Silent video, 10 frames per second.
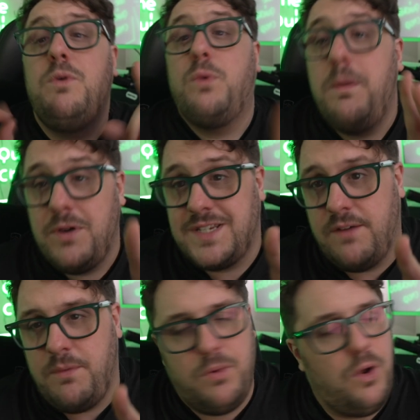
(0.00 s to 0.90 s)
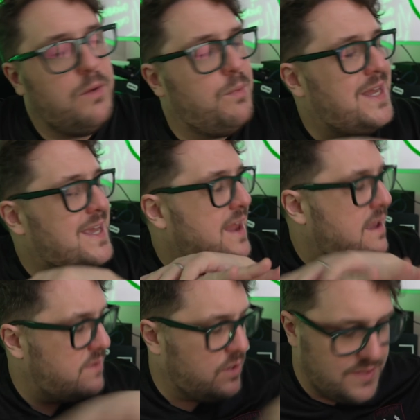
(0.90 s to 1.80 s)
With QuickBooks Self-Employed, we
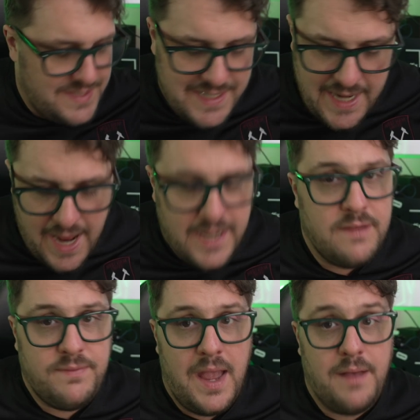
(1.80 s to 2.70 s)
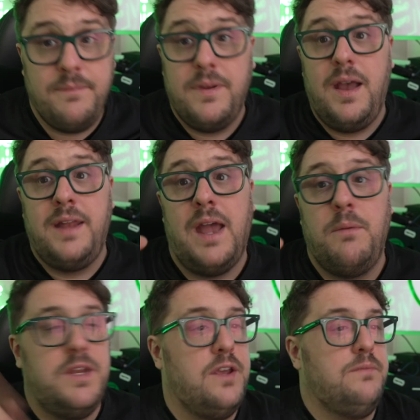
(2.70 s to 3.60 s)
never got to see any of that, and now we do.